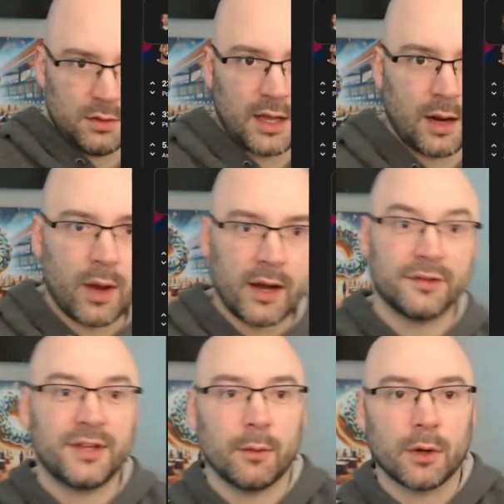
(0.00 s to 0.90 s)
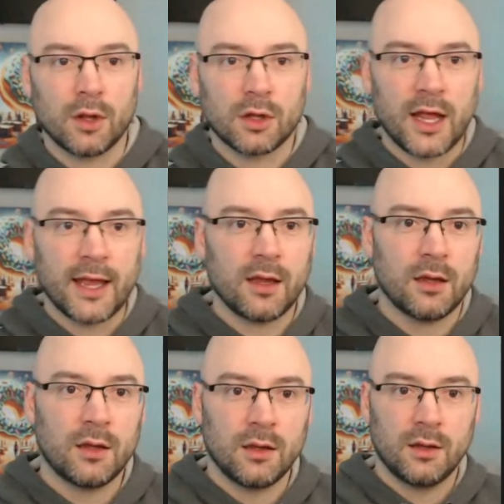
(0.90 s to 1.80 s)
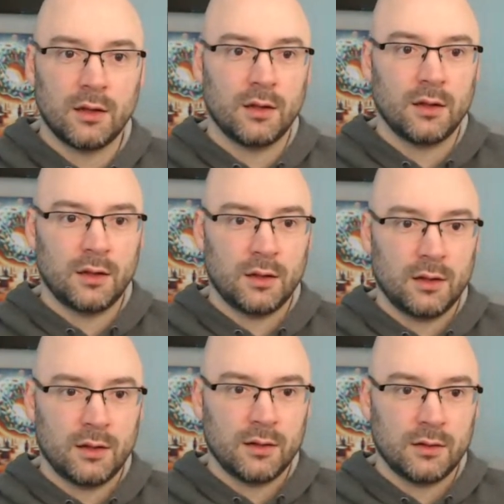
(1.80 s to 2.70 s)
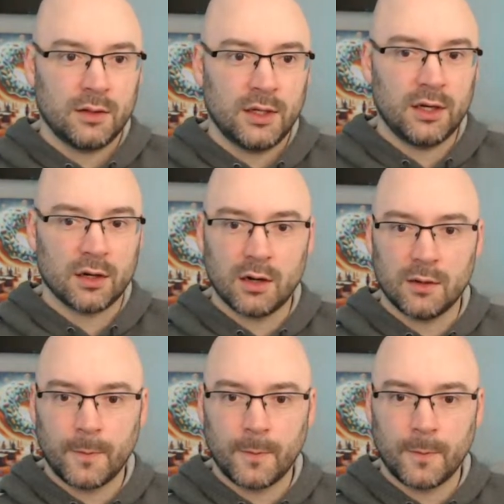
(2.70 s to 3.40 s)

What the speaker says: I wanted to see what it looked like here.